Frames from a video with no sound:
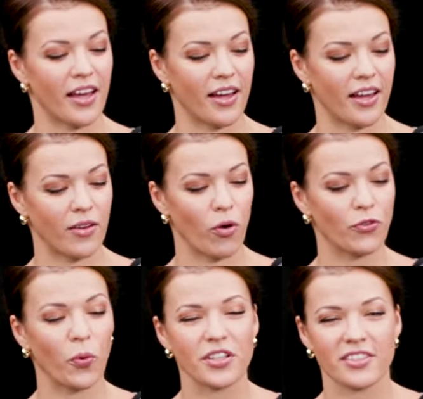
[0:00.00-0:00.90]

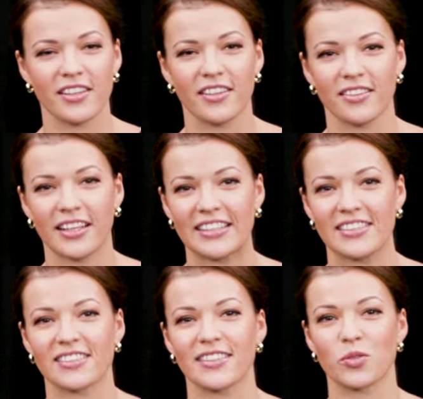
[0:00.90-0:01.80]
Of course, they
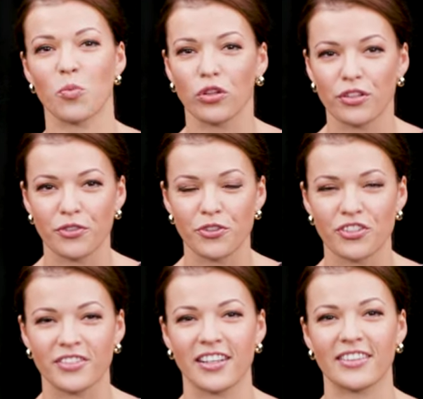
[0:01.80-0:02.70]
exist in smaller
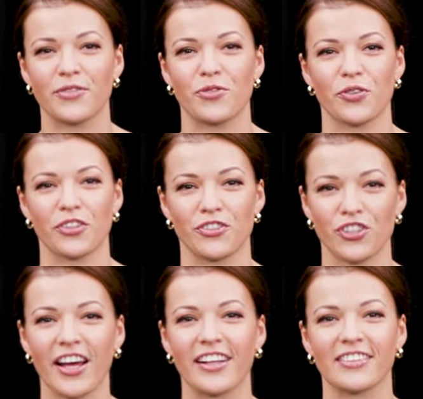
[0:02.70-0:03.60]
version, and if you're a
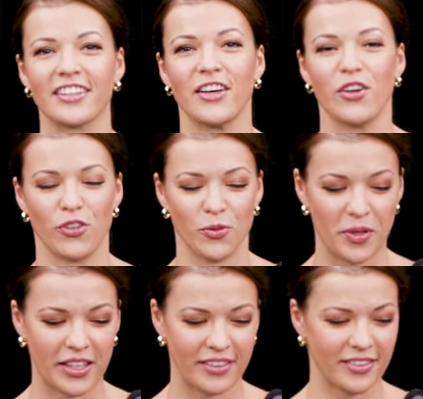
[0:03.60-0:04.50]
child, you
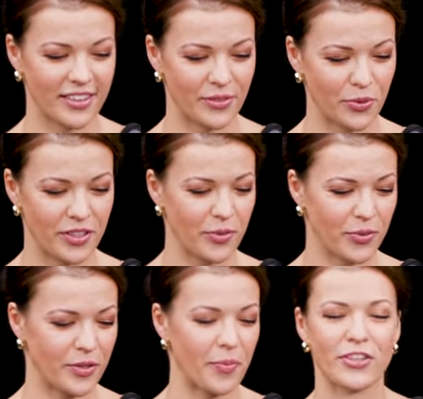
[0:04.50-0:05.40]
begin in with
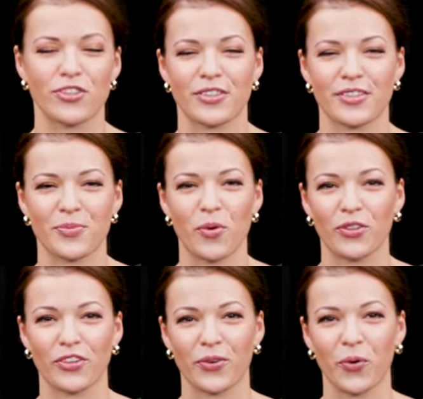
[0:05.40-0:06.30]
a much
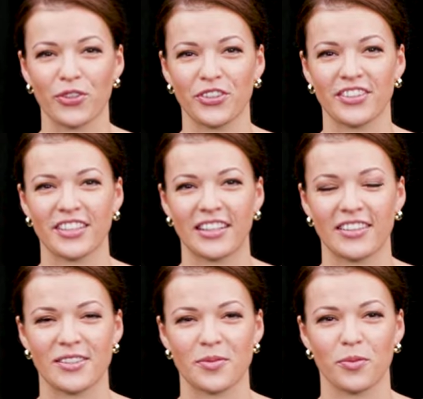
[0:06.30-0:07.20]
smaller accordion,
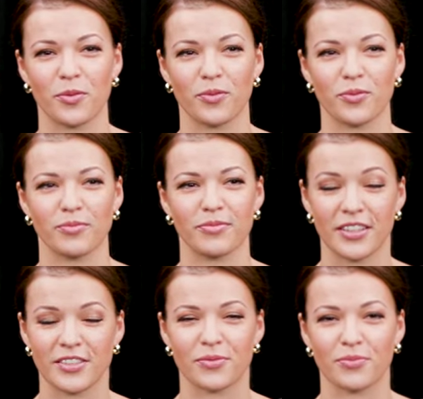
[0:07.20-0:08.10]
and
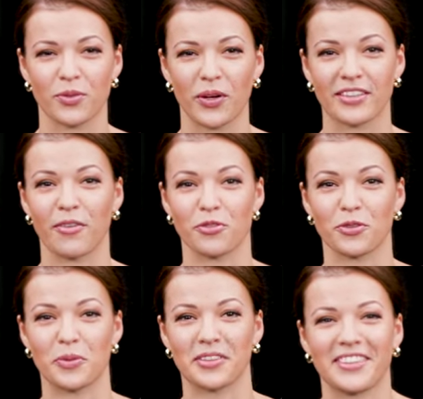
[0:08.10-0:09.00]
it's quite
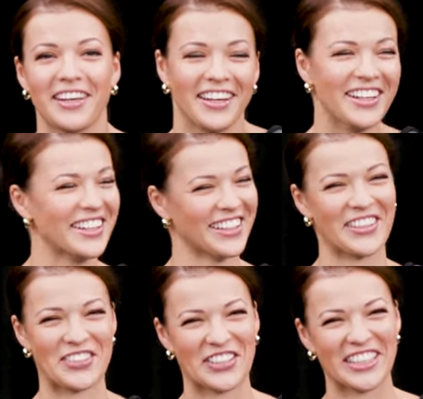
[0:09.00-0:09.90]
comfortable, I
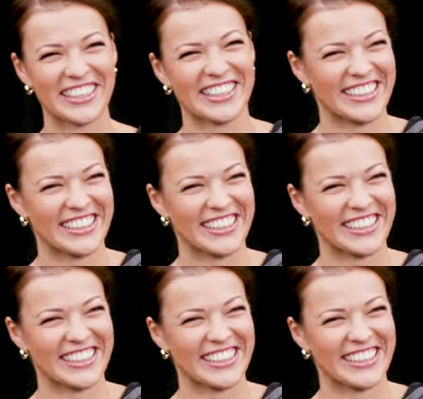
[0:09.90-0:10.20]
can say.